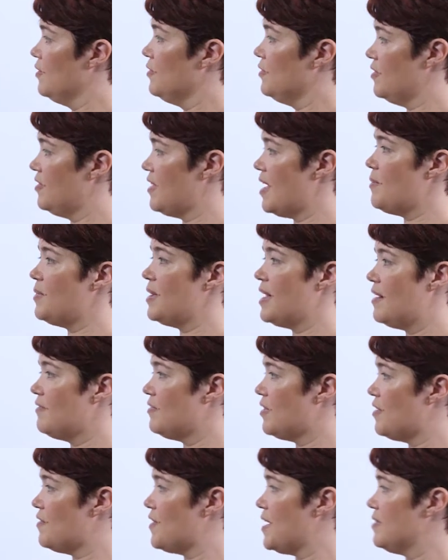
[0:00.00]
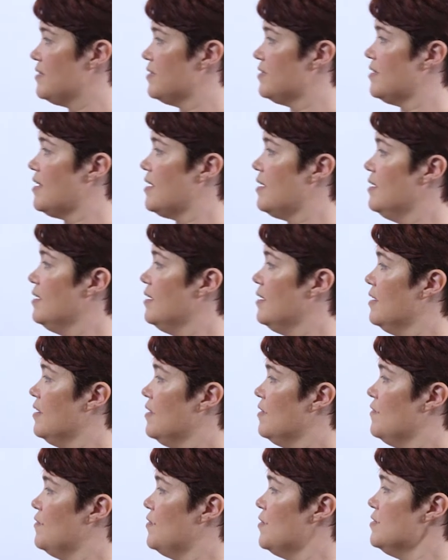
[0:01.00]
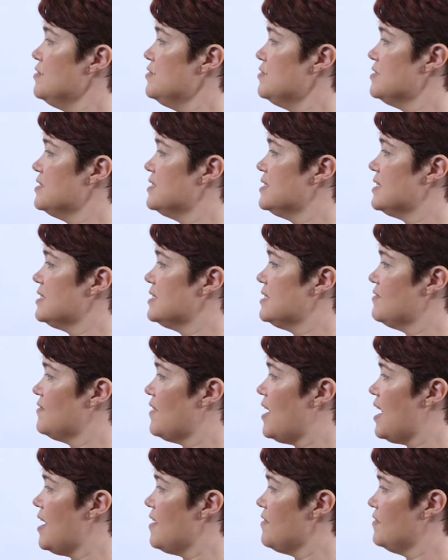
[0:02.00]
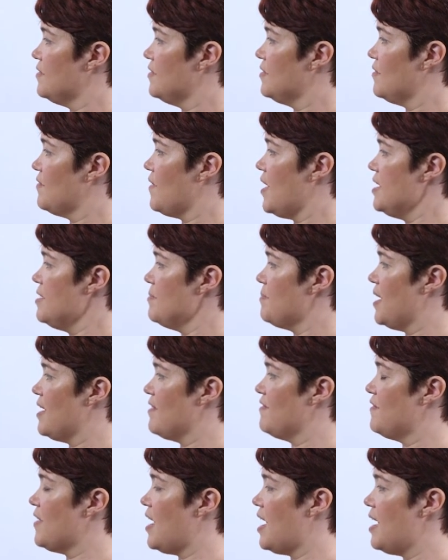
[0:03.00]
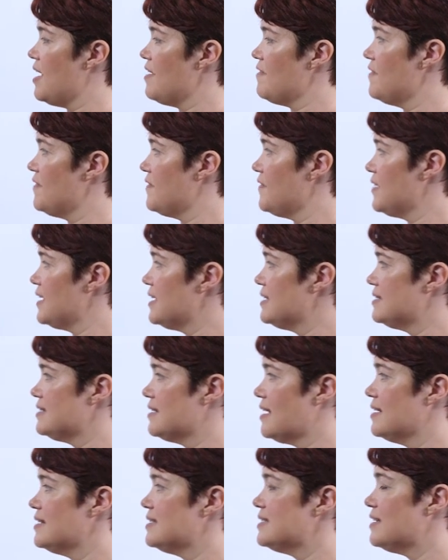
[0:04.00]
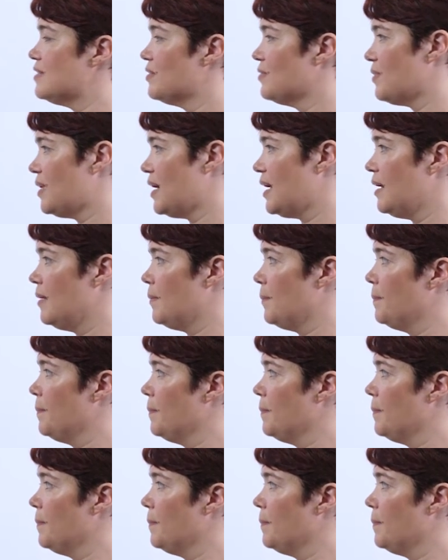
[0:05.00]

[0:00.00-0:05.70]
So there we have our answer. 465 divided by 5 is 93.